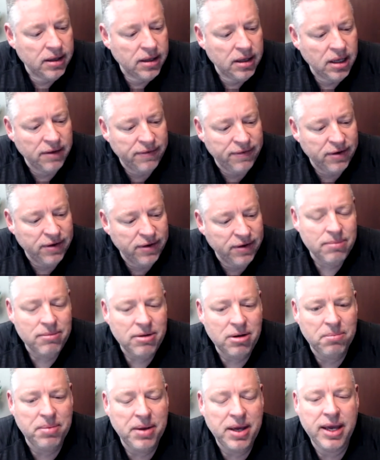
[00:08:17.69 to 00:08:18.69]
If a
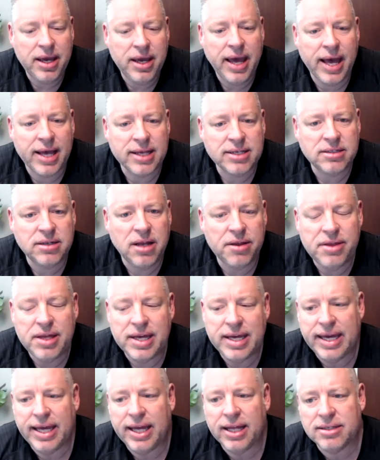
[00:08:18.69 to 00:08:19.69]
human being has
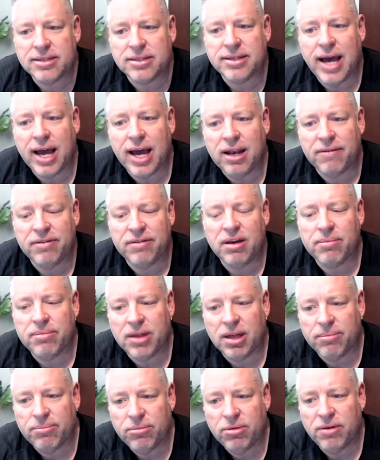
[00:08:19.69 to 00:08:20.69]
nothing inside of them
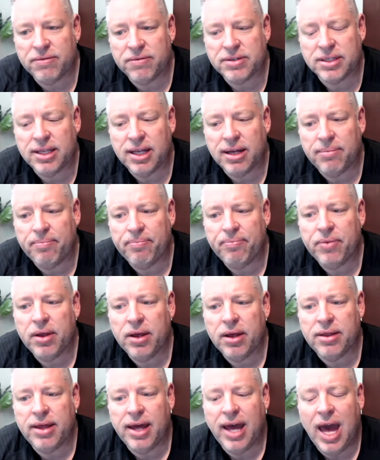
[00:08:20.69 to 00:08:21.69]
that moves them,
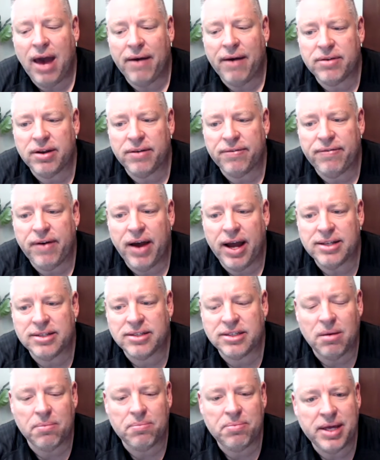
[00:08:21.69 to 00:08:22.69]
they have to find
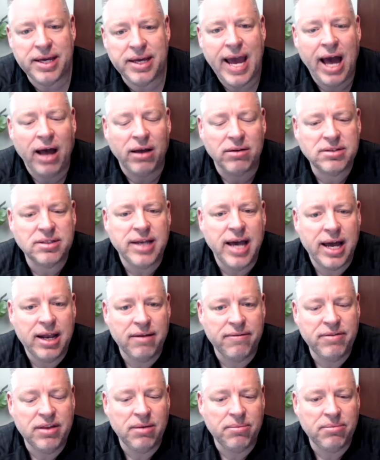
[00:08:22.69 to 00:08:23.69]
something outside
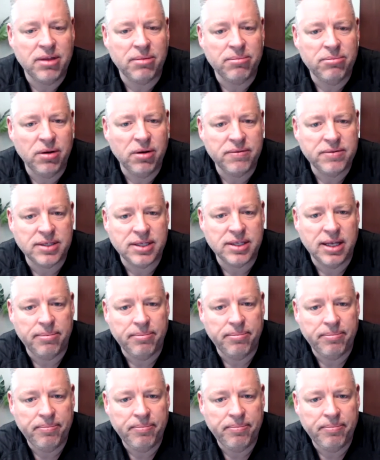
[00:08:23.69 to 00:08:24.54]
of them that moves them.